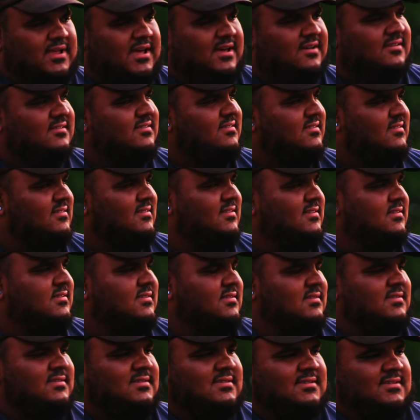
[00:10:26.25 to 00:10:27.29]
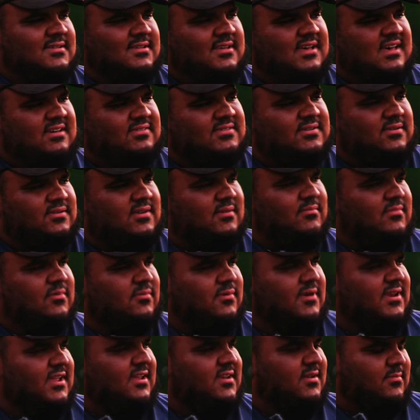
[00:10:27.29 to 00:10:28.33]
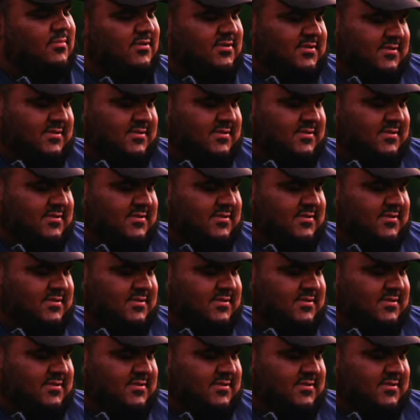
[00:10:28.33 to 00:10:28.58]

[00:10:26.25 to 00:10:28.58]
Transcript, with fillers: now. I have to go number one and number